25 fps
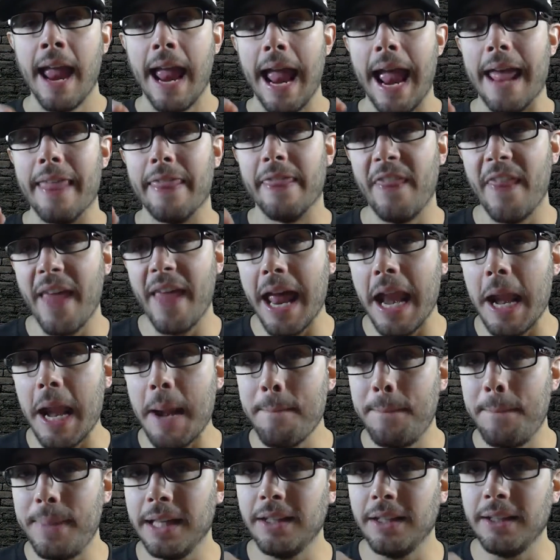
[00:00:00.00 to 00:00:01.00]
And
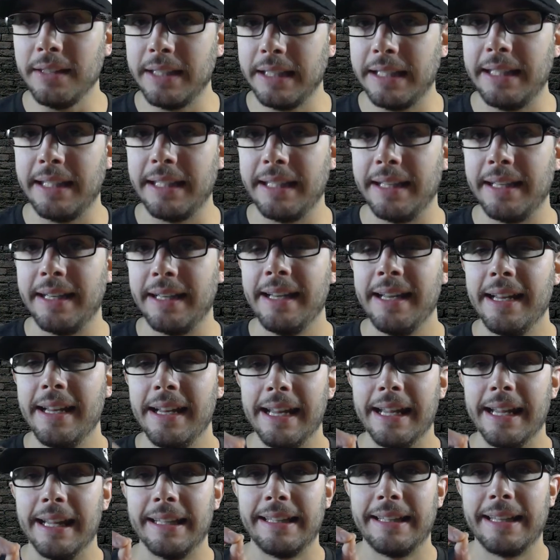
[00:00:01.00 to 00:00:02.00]
then build in
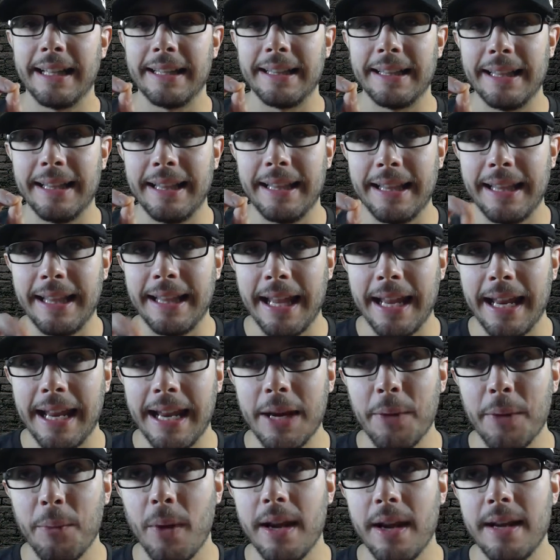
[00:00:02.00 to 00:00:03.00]
that
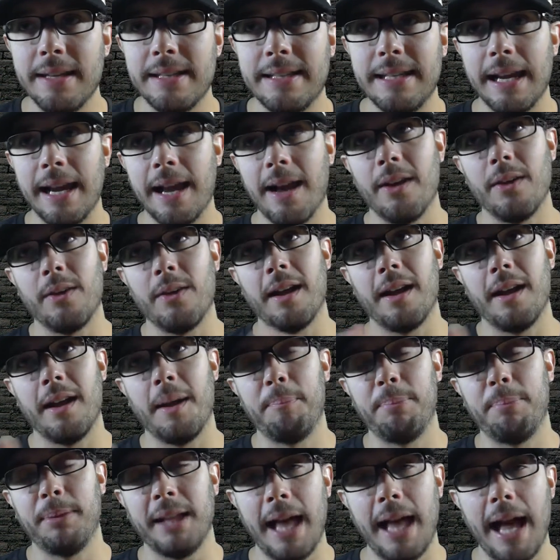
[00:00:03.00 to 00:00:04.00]
they went down a
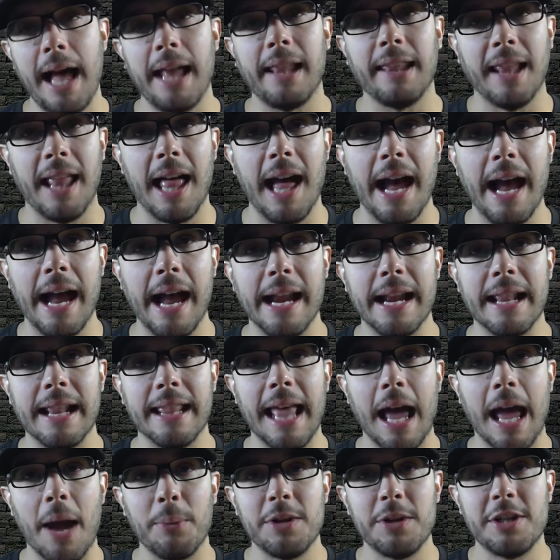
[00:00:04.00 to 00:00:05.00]
plot line
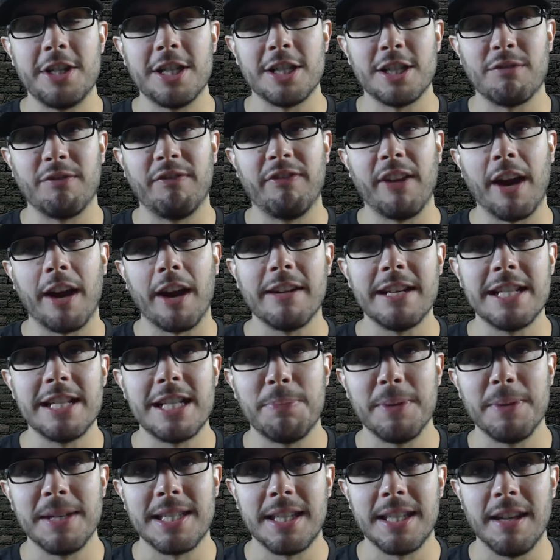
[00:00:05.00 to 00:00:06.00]
that was just very
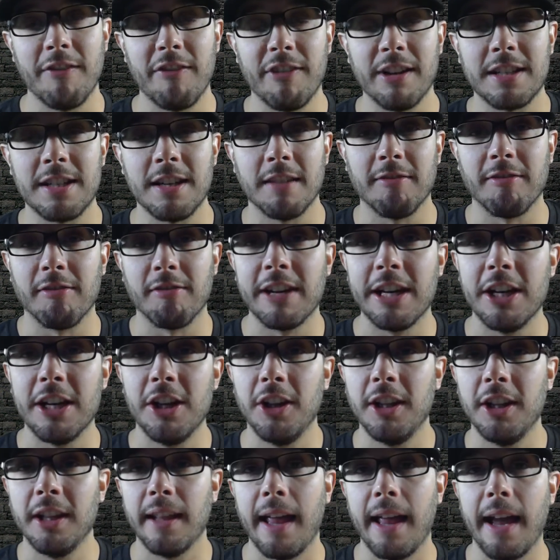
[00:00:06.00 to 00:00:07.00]
specific to
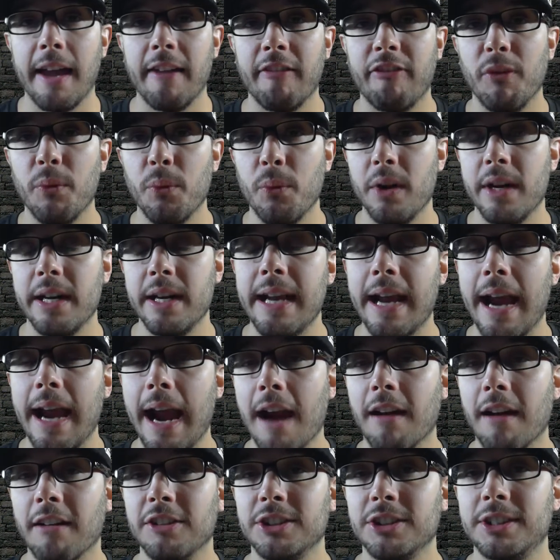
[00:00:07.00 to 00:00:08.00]
real life Woody
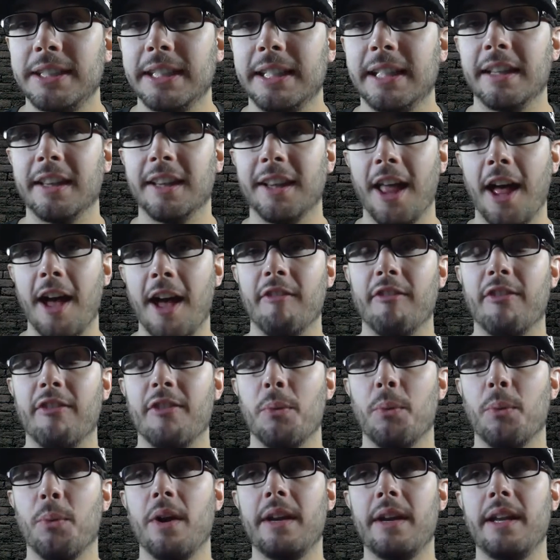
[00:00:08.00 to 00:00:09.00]
Harrelson love.
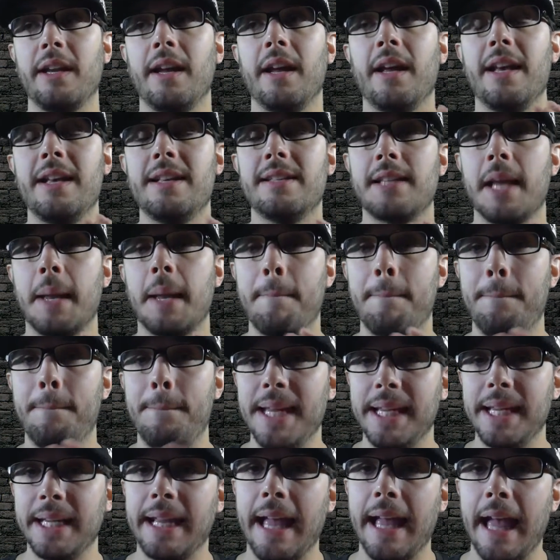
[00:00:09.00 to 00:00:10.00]
Woody is a
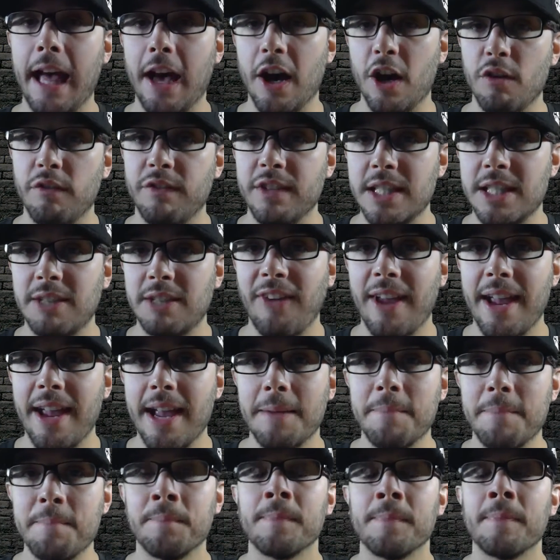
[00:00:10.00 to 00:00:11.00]
big Elvis
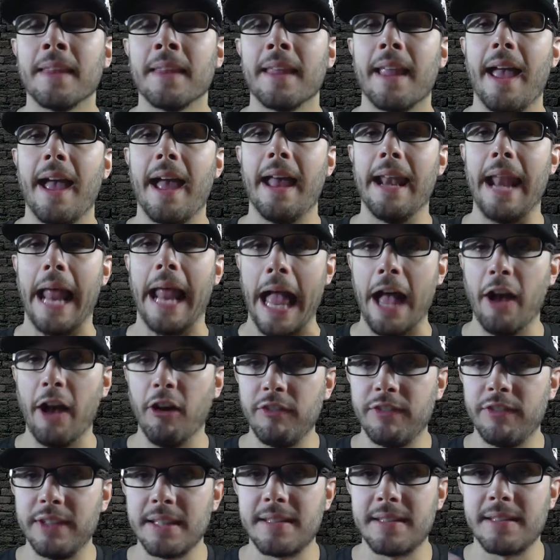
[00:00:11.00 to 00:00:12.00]
fan, and
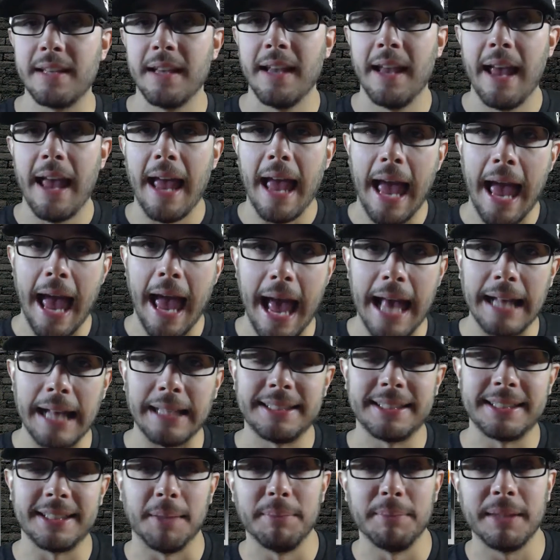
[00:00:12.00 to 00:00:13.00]
Elvis
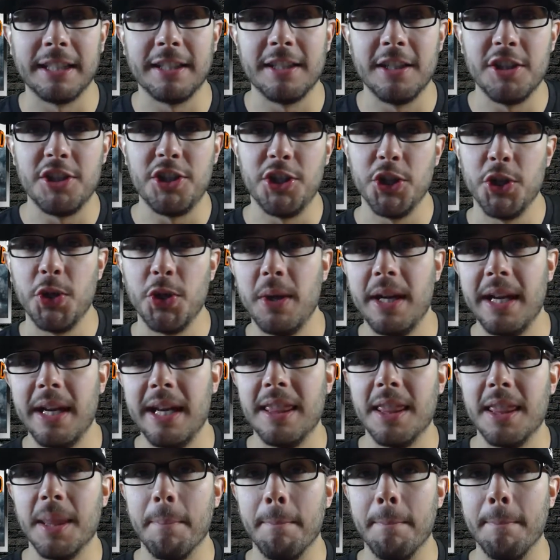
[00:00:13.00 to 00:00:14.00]
has something to do
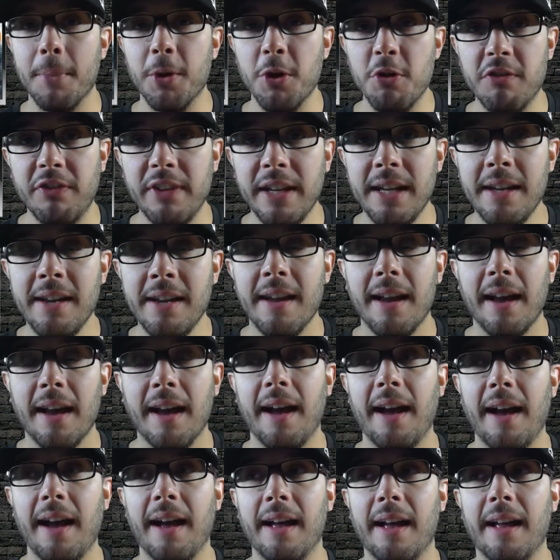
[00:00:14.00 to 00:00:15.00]
in the movie
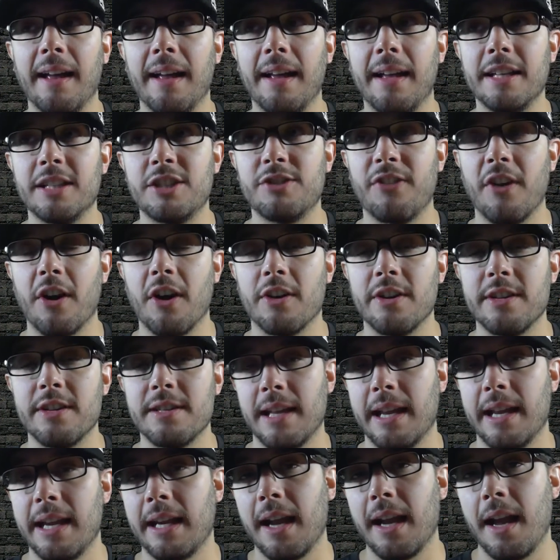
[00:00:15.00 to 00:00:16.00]
as far as
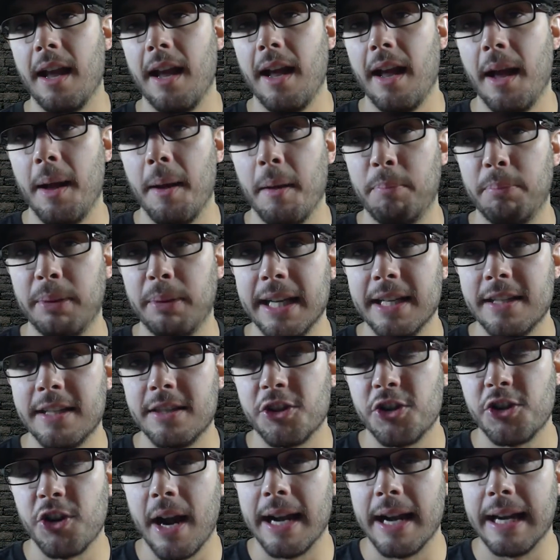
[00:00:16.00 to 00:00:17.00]
like a place
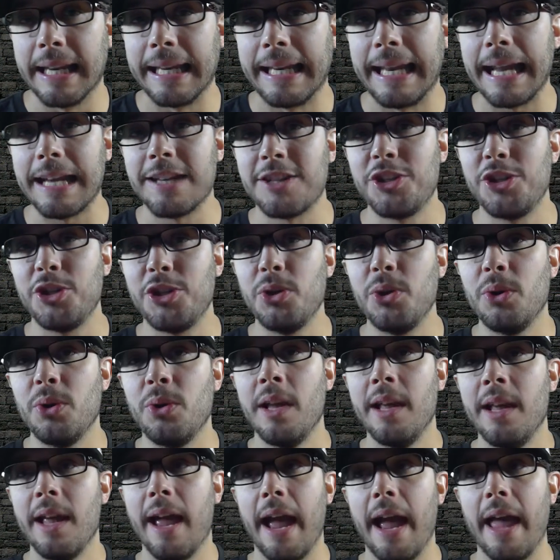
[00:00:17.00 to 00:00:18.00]
they're trying to get to,
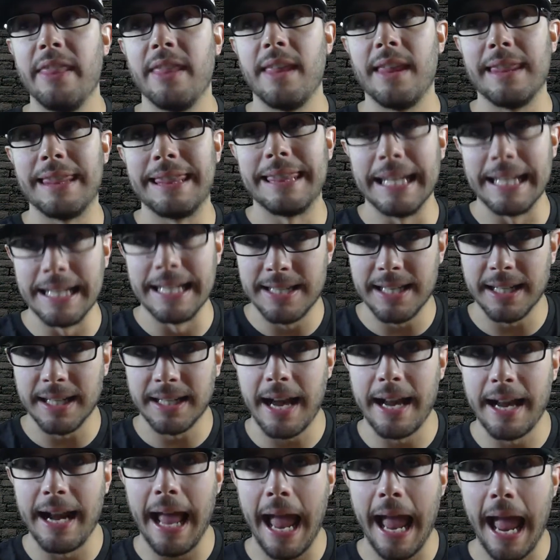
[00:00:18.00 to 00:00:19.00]
and then things that
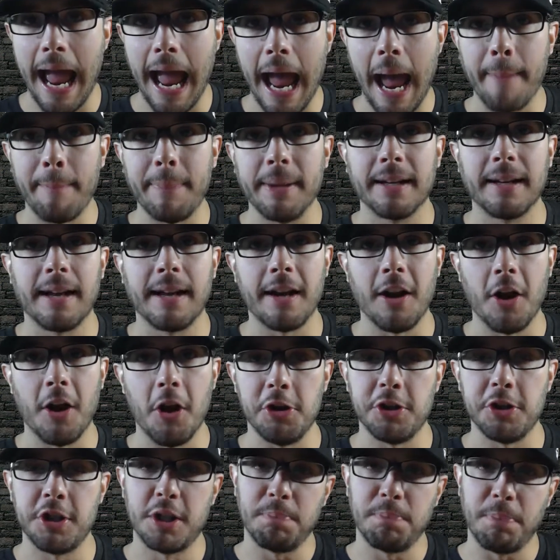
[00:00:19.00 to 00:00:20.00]
kind of happen kind of
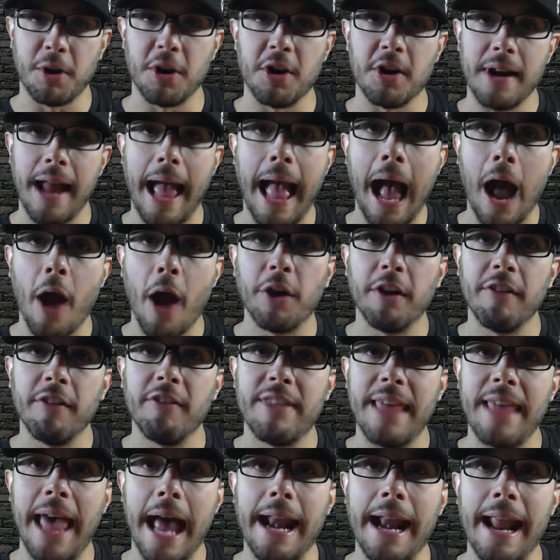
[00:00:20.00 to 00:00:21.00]
all spurn out
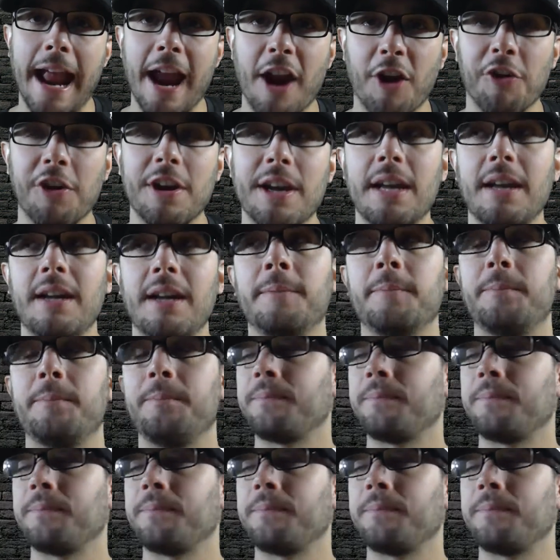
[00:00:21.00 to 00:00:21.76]
of that area.